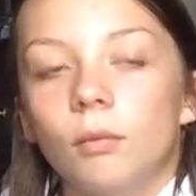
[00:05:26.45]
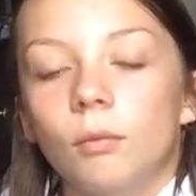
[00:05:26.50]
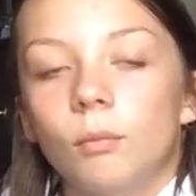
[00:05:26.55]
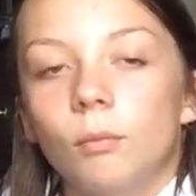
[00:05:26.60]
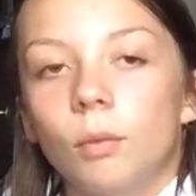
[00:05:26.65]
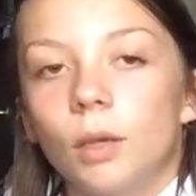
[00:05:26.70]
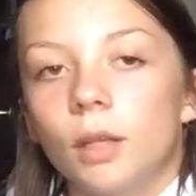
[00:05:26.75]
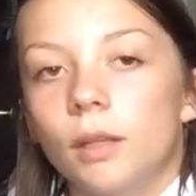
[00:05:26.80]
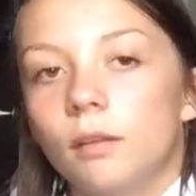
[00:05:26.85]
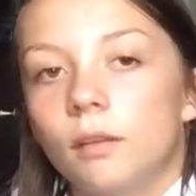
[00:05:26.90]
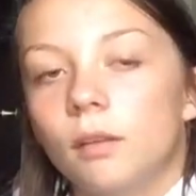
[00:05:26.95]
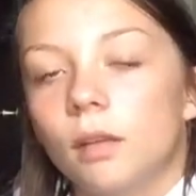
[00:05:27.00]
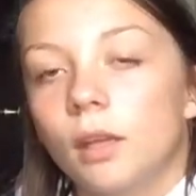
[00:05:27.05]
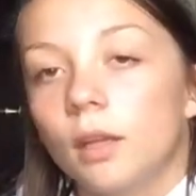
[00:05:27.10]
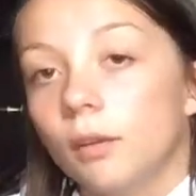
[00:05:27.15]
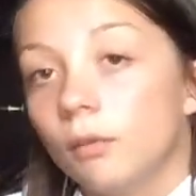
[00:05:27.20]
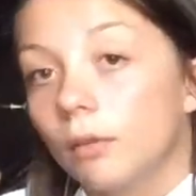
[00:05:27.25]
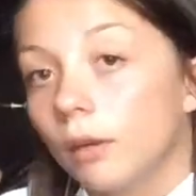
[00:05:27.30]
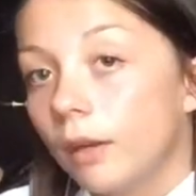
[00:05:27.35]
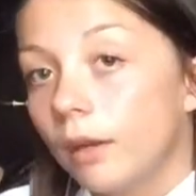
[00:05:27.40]
was
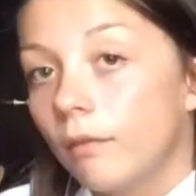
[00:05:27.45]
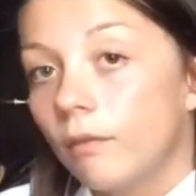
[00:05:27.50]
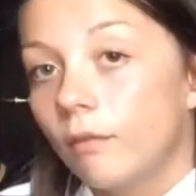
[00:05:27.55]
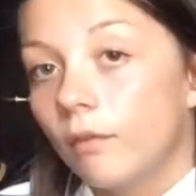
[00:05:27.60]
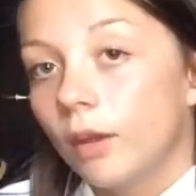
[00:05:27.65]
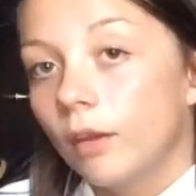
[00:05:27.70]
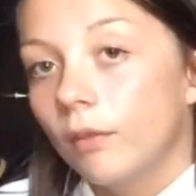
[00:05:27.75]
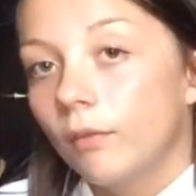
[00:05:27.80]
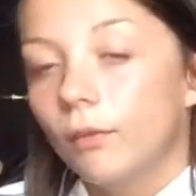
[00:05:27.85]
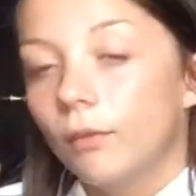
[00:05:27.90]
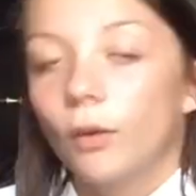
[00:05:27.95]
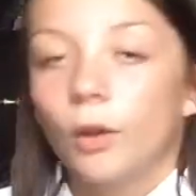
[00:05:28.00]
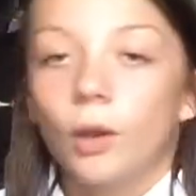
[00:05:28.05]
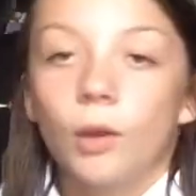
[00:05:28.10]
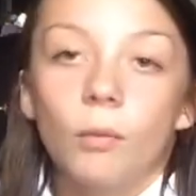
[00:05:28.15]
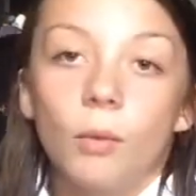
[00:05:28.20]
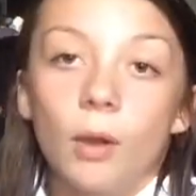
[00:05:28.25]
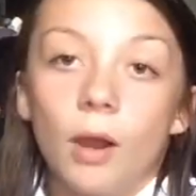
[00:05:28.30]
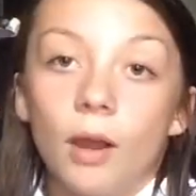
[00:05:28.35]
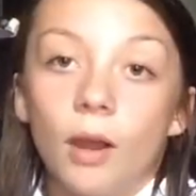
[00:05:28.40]
a great fit for
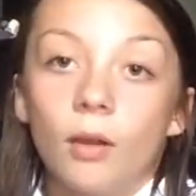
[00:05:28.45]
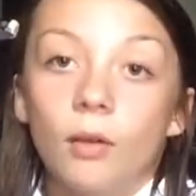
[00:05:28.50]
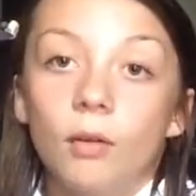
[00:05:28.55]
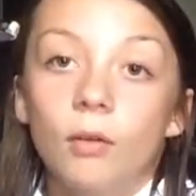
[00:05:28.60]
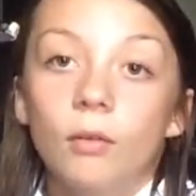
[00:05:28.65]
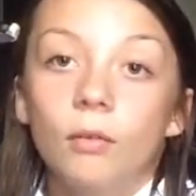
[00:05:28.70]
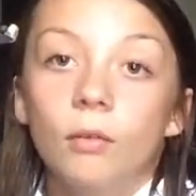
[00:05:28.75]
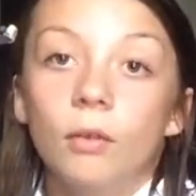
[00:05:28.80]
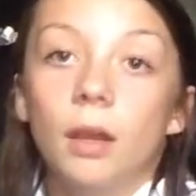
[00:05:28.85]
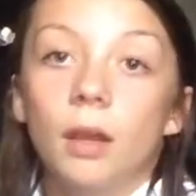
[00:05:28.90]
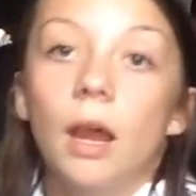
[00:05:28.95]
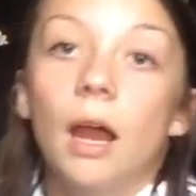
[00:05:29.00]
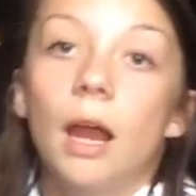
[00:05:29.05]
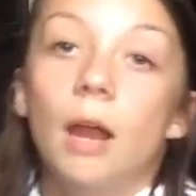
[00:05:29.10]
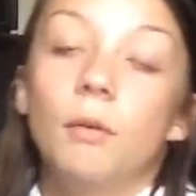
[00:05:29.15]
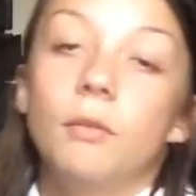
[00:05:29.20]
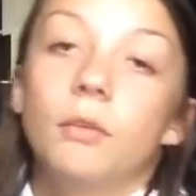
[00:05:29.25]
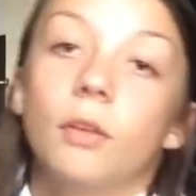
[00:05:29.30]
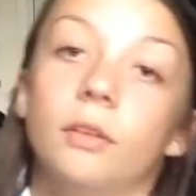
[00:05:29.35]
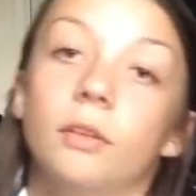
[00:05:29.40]
a while. I
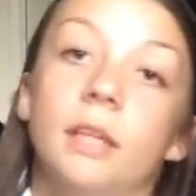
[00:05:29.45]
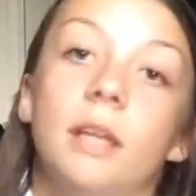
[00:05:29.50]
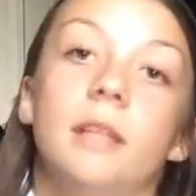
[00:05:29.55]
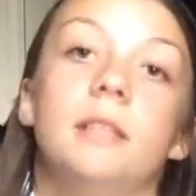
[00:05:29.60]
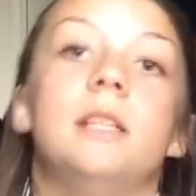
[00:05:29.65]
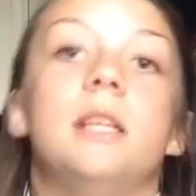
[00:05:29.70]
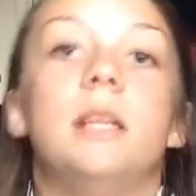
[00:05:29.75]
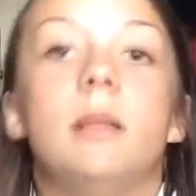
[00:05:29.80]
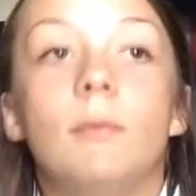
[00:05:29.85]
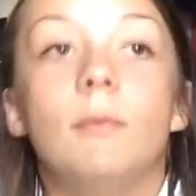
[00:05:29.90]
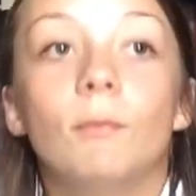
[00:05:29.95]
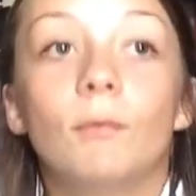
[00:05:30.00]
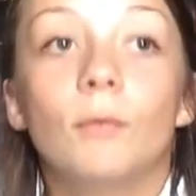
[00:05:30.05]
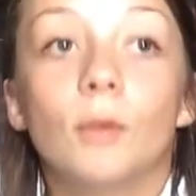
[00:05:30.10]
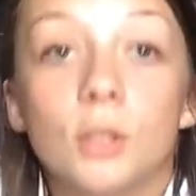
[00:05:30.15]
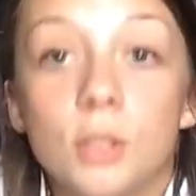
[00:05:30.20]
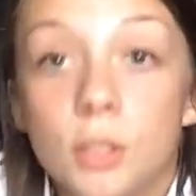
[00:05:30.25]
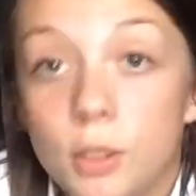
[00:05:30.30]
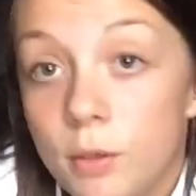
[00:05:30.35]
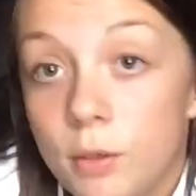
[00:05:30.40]
was on that team
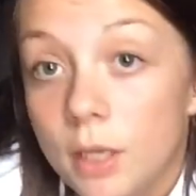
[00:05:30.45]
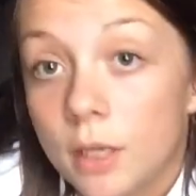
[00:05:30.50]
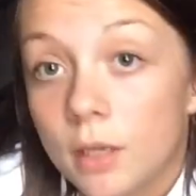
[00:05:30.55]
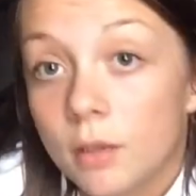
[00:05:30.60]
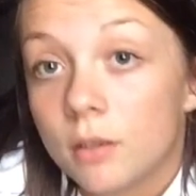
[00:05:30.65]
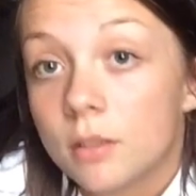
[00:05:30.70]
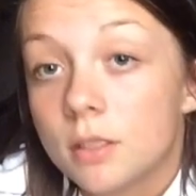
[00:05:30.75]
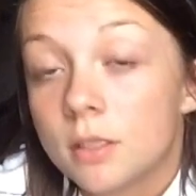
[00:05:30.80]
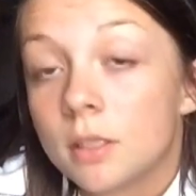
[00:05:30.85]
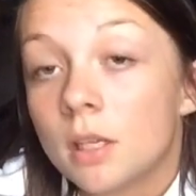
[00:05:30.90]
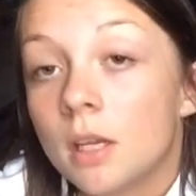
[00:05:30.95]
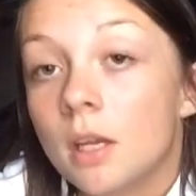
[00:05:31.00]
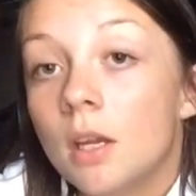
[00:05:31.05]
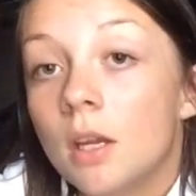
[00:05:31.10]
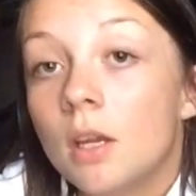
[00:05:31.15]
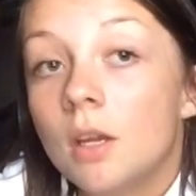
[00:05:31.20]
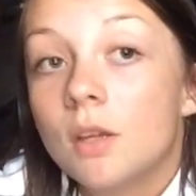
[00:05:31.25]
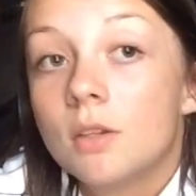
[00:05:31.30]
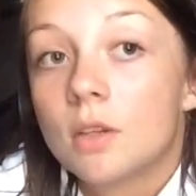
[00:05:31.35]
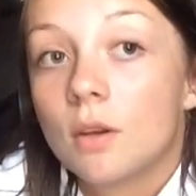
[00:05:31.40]
for 2 years,
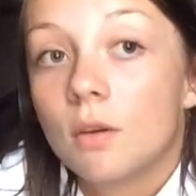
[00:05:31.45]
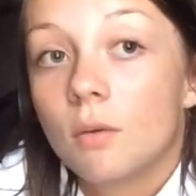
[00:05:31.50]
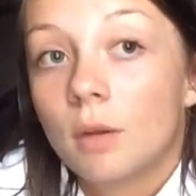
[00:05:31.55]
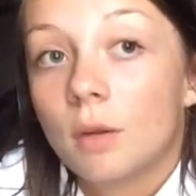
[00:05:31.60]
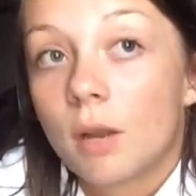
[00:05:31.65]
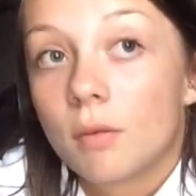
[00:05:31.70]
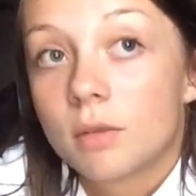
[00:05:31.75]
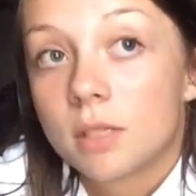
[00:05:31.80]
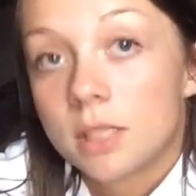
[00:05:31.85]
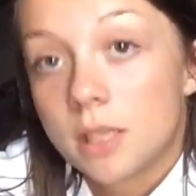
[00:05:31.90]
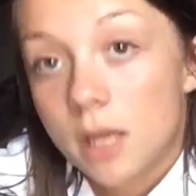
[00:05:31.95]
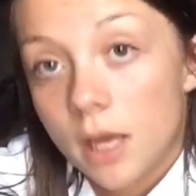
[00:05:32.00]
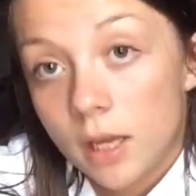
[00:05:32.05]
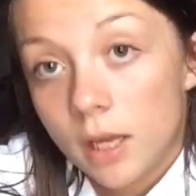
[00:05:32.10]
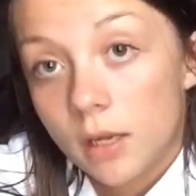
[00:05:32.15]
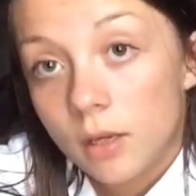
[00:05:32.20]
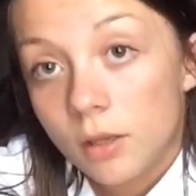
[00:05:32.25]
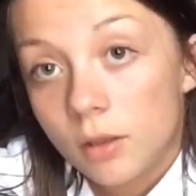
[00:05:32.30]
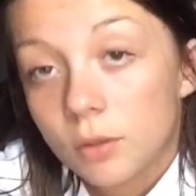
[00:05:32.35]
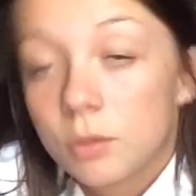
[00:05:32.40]
so when I was
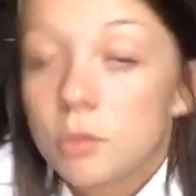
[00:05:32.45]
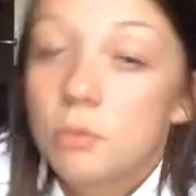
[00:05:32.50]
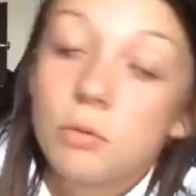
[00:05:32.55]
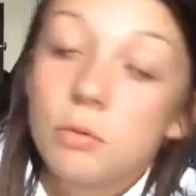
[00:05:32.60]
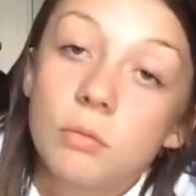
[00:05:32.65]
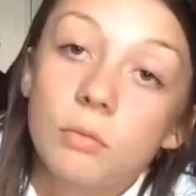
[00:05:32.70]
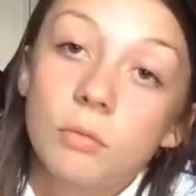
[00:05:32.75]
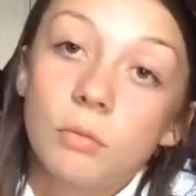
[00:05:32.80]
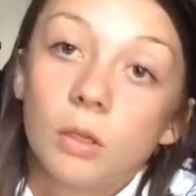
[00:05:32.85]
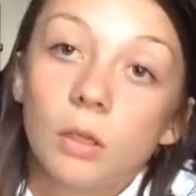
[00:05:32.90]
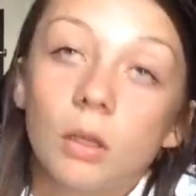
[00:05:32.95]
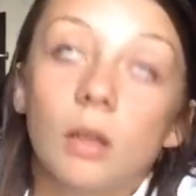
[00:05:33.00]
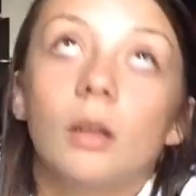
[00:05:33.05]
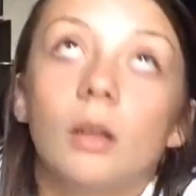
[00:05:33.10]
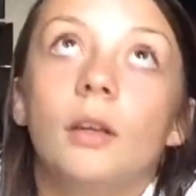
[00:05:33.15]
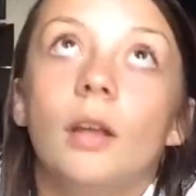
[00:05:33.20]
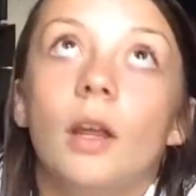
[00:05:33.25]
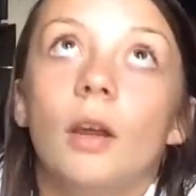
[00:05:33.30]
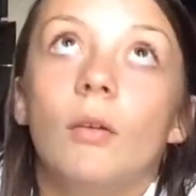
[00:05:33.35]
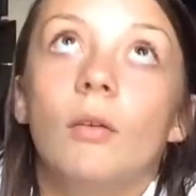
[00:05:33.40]
10 through,
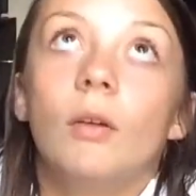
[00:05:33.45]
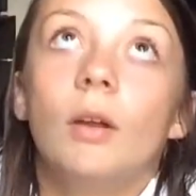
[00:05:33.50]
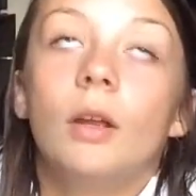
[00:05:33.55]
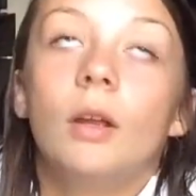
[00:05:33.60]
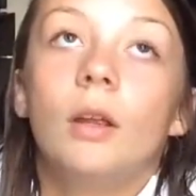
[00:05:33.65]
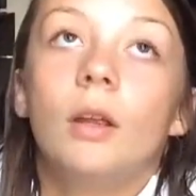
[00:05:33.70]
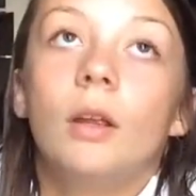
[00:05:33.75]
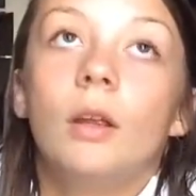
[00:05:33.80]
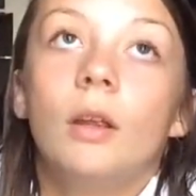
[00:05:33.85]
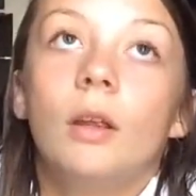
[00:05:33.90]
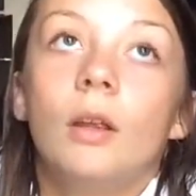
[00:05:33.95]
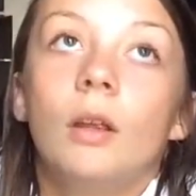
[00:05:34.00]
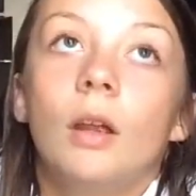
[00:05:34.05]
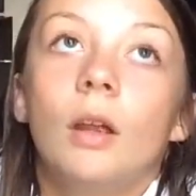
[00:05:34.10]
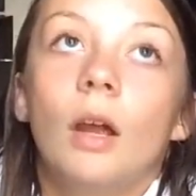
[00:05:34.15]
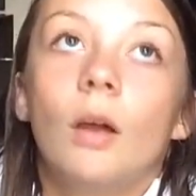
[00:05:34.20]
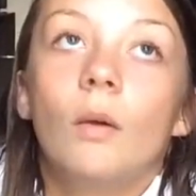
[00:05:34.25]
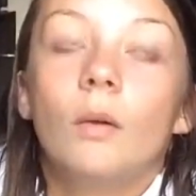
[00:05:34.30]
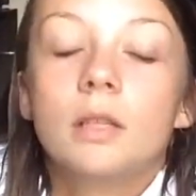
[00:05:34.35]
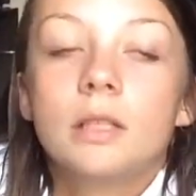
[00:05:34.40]

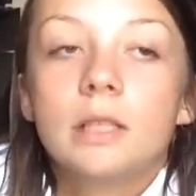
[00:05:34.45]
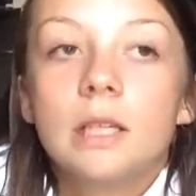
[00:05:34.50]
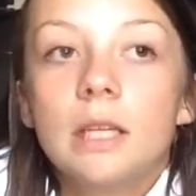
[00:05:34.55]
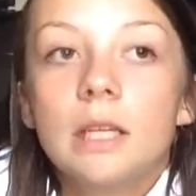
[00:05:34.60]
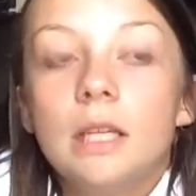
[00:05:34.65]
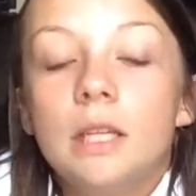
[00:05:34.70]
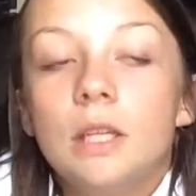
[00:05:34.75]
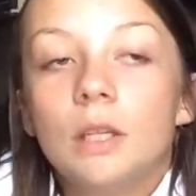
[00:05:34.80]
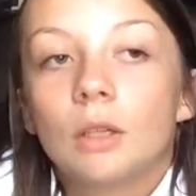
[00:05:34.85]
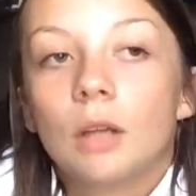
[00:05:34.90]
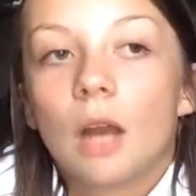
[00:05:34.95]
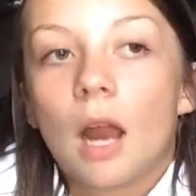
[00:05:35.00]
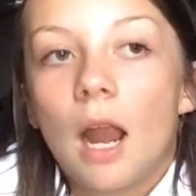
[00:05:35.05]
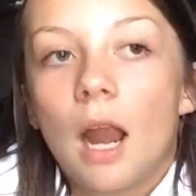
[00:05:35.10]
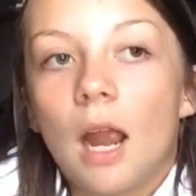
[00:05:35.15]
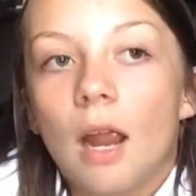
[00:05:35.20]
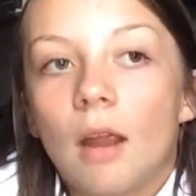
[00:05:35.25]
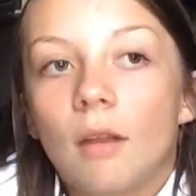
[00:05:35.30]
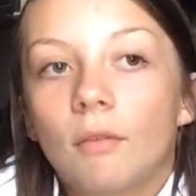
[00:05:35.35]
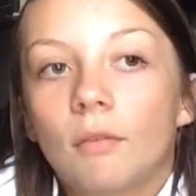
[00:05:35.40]
I want to say a year and a
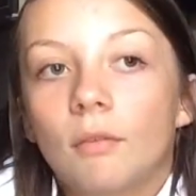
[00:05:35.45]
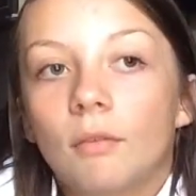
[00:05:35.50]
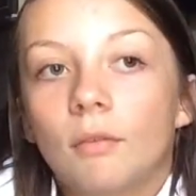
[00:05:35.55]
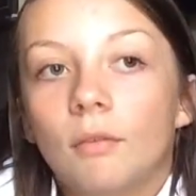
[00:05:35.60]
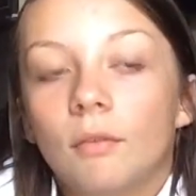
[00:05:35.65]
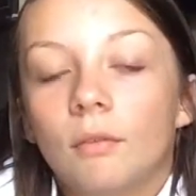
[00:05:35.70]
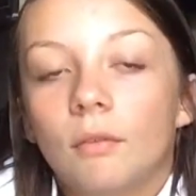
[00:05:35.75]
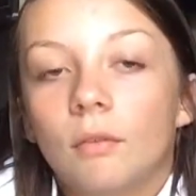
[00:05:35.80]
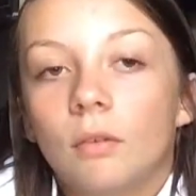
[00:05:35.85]
half.